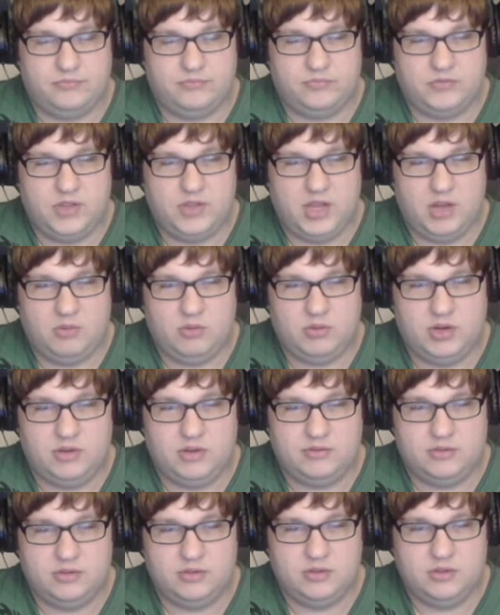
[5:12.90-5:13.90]
Yeah,
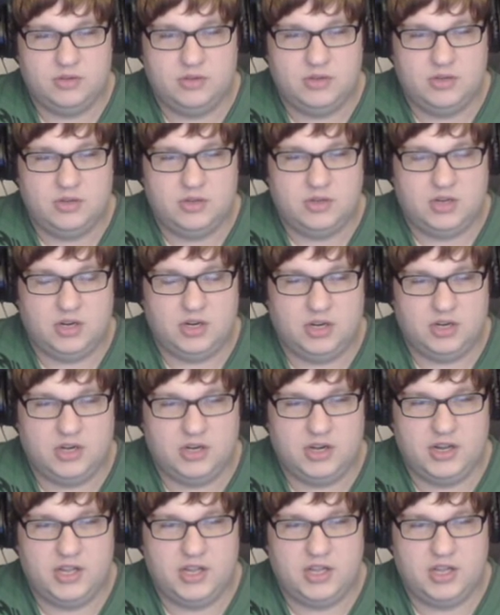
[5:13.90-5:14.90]
whatever.
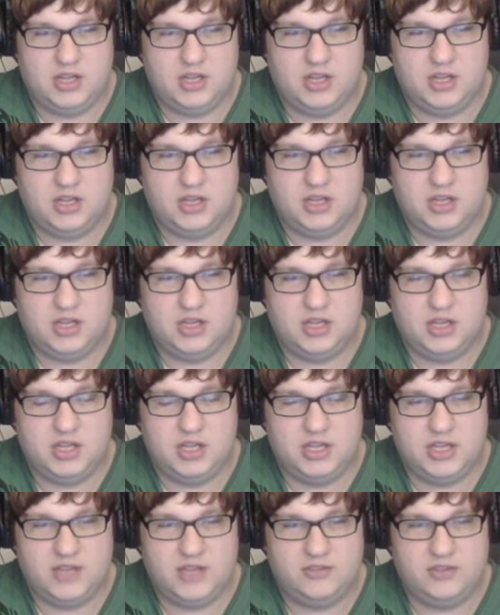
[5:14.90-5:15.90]
Alright, uh, I
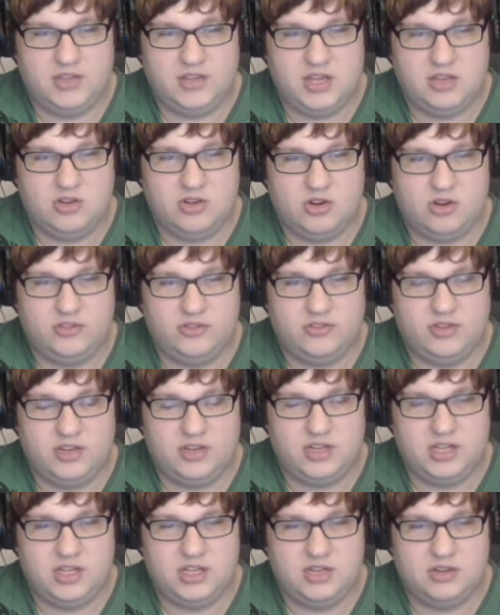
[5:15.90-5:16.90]
guess the key card's not
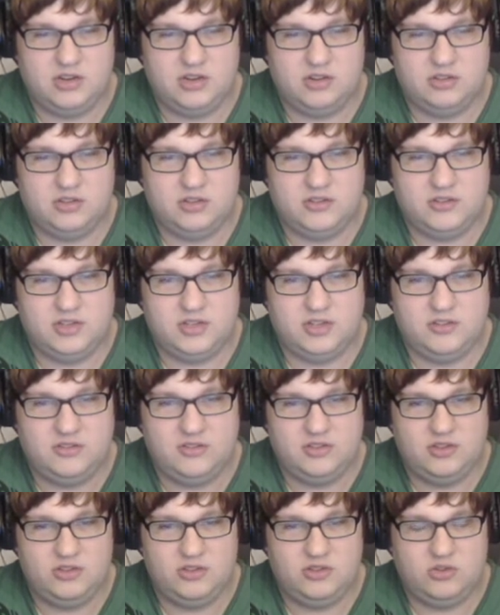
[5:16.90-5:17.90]
here. Let's
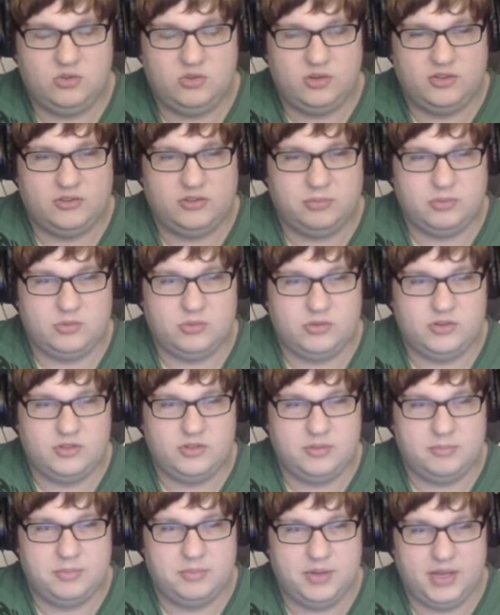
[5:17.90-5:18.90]
continue exploring the
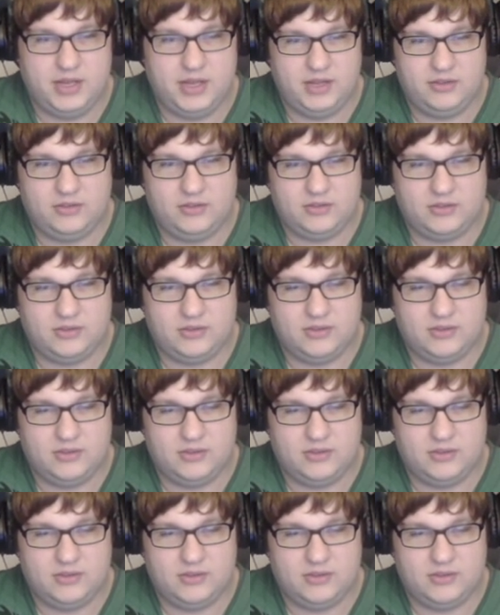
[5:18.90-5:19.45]
base.